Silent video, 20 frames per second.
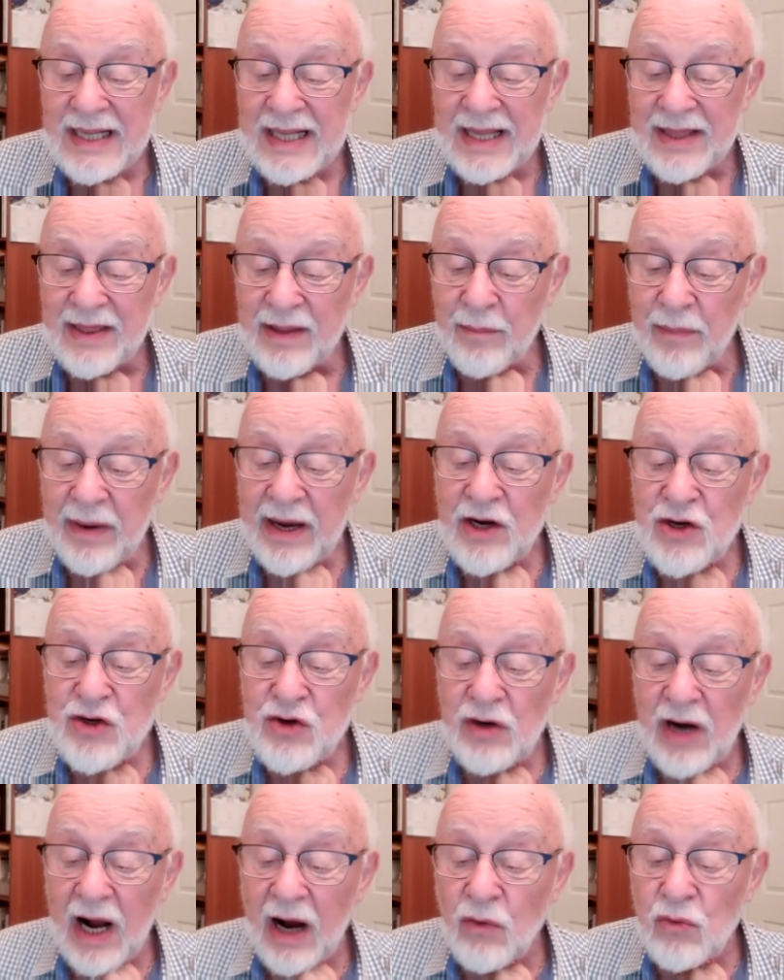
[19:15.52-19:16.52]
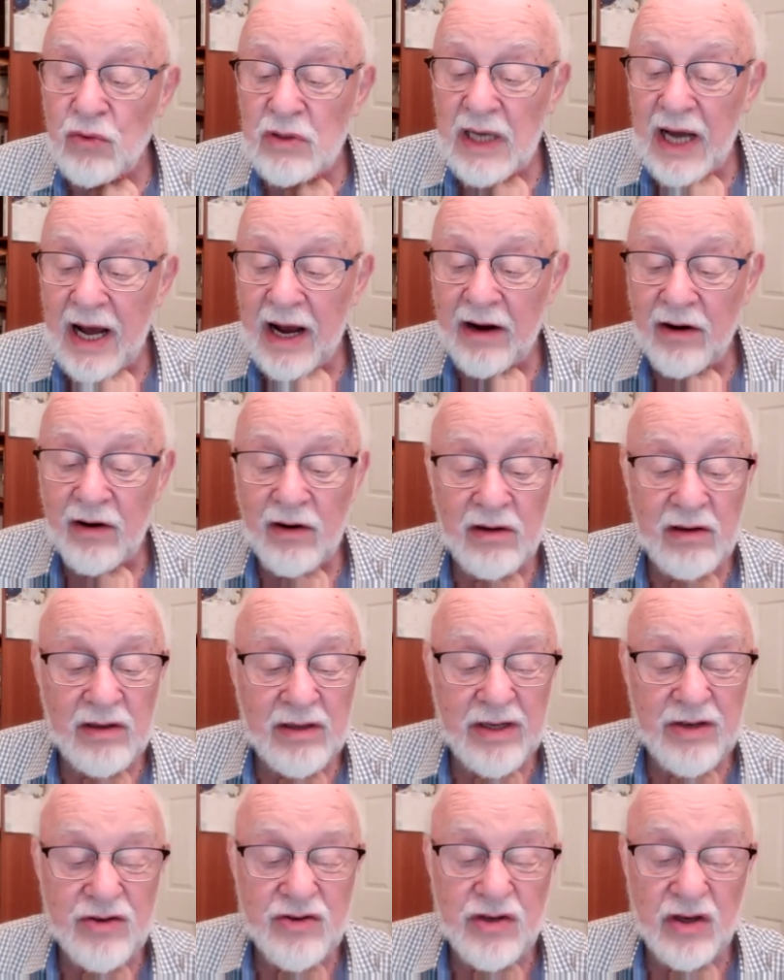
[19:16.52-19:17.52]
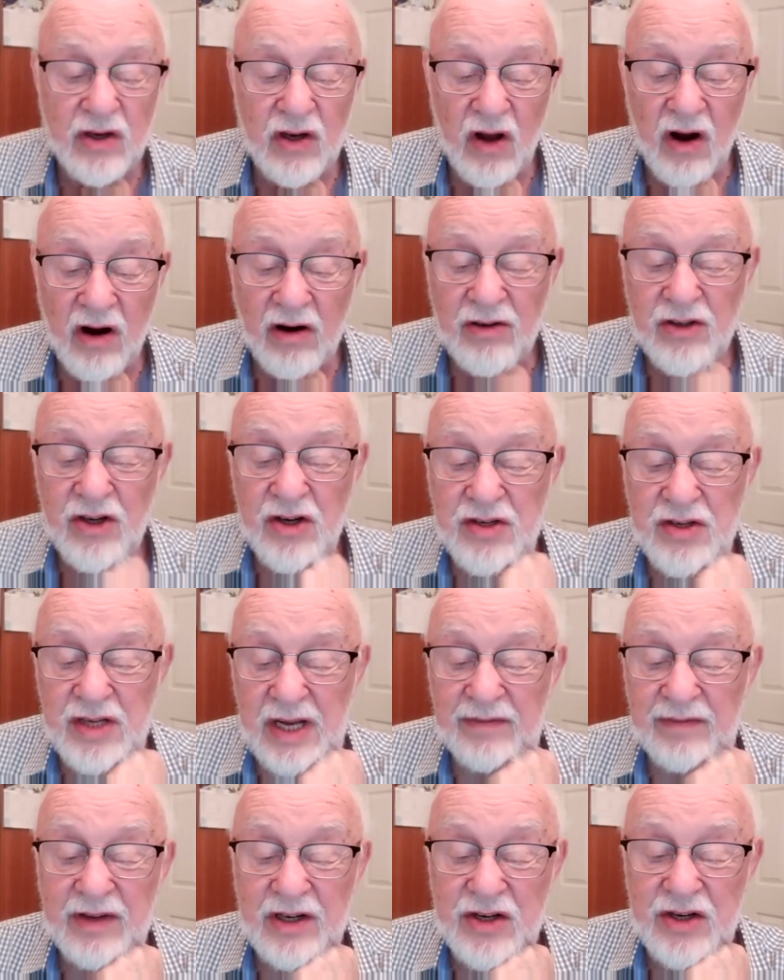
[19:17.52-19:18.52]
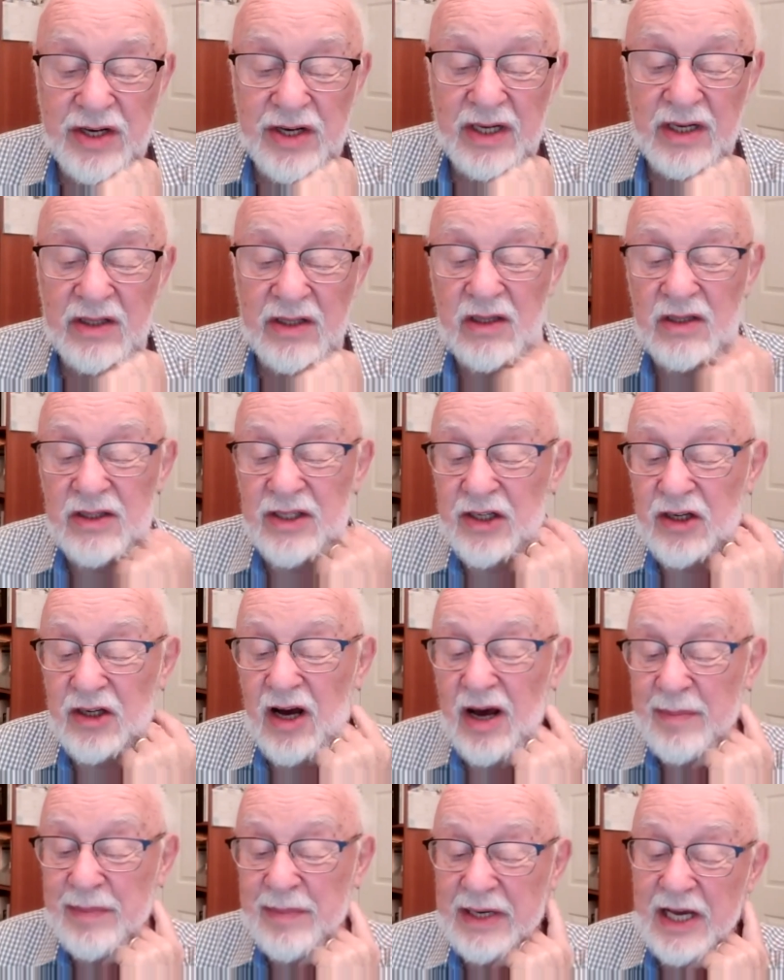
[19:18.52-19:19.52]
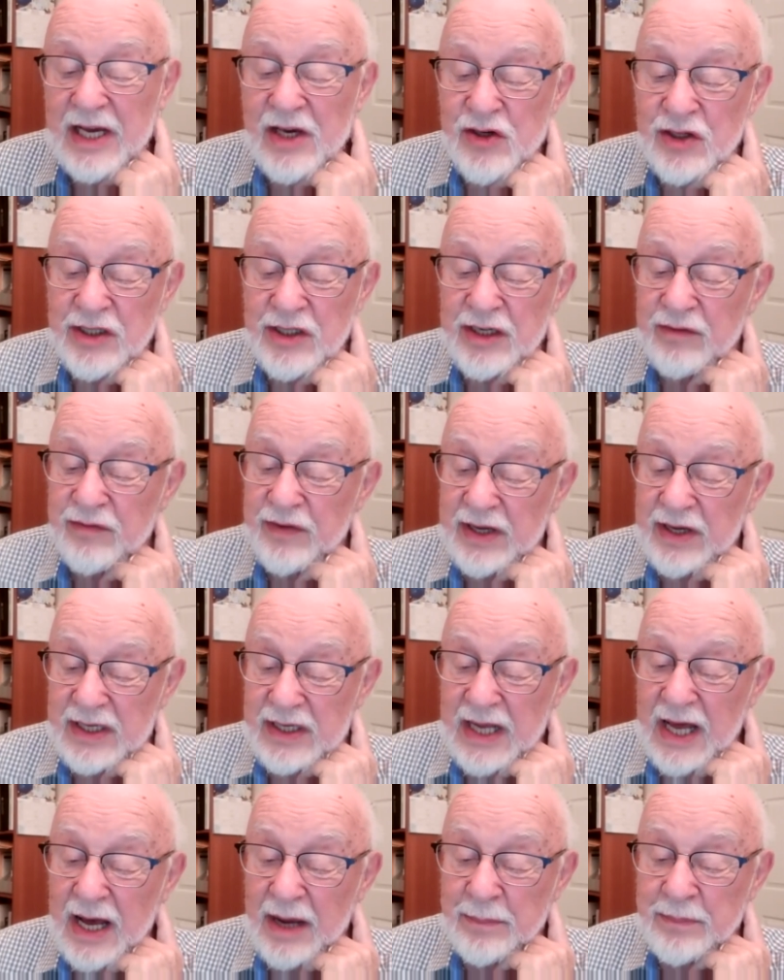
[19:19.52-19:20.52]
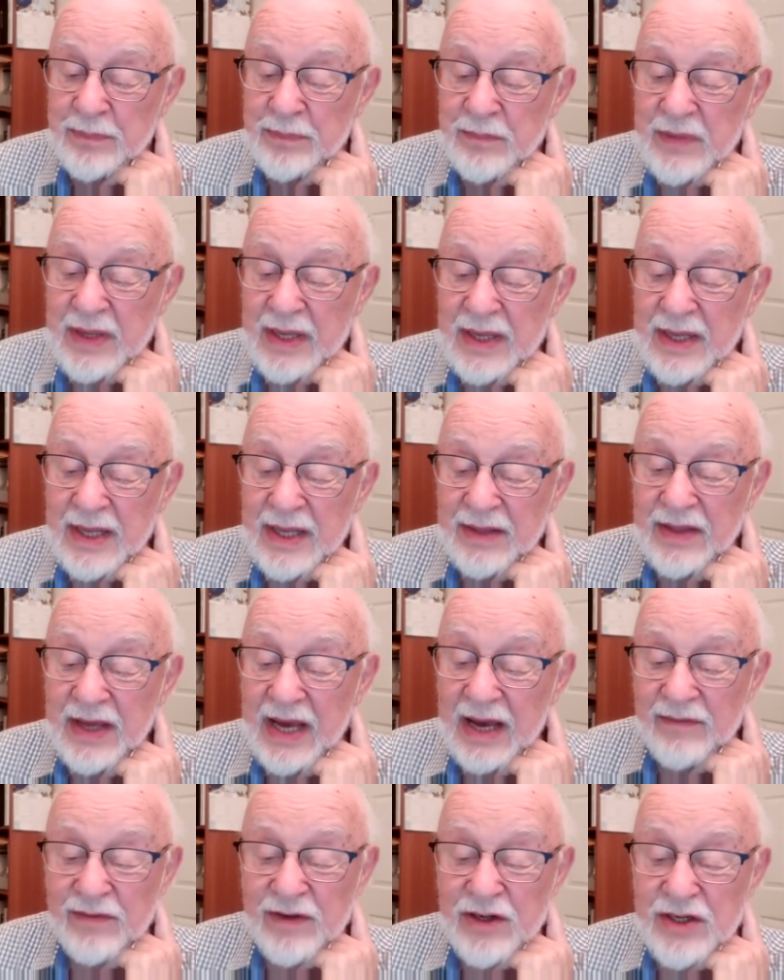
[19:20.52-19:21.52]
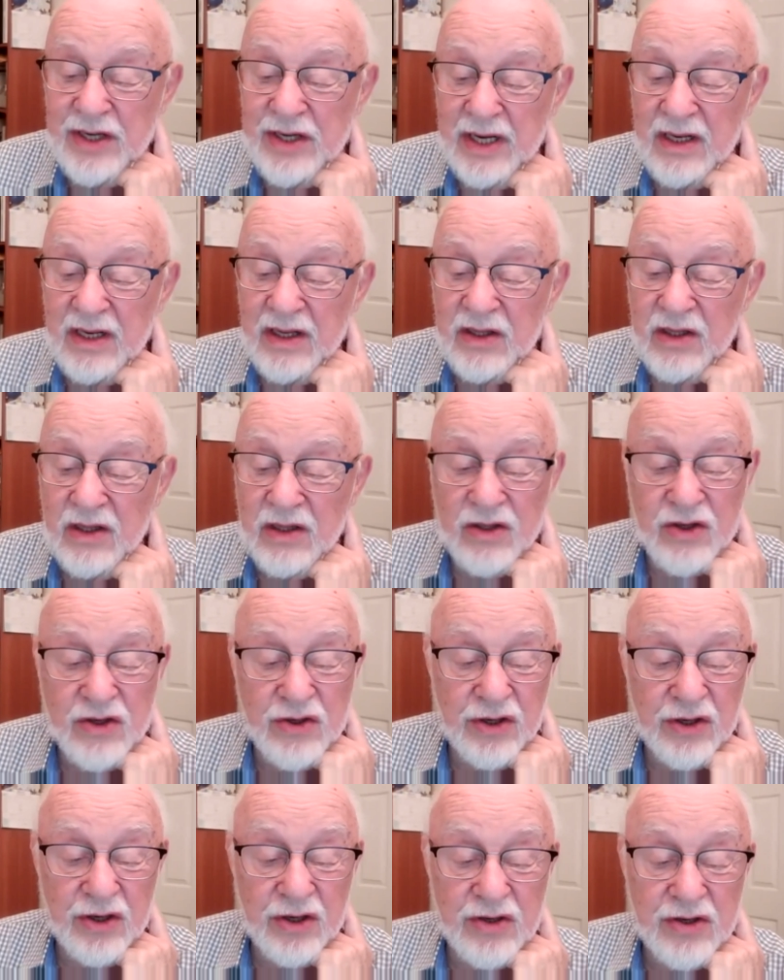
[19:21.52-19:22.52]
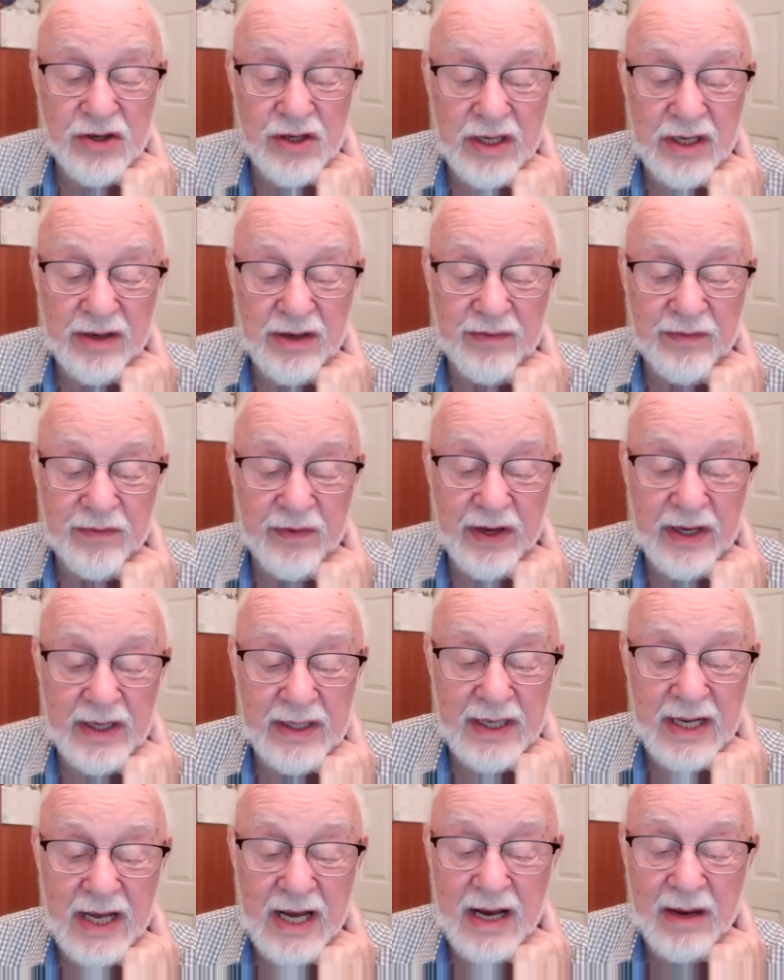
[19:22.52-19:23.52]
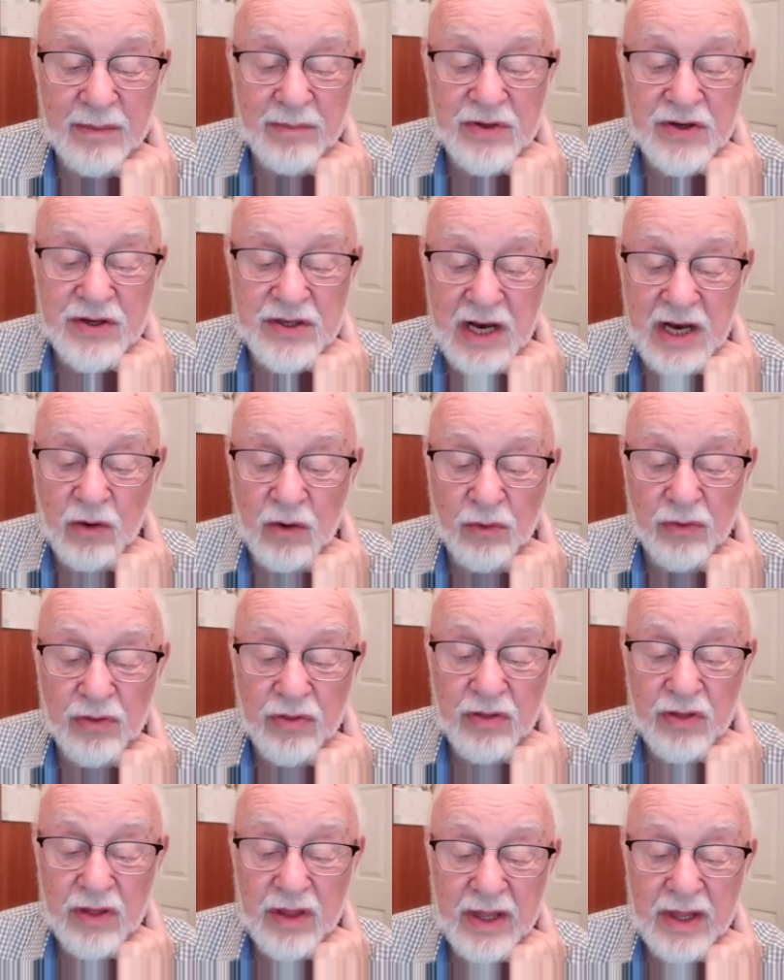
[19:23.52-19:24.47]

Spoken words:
The major outlier is the largest evangelical denomination in Vietnam, the Evangelical Church of Vietnam South.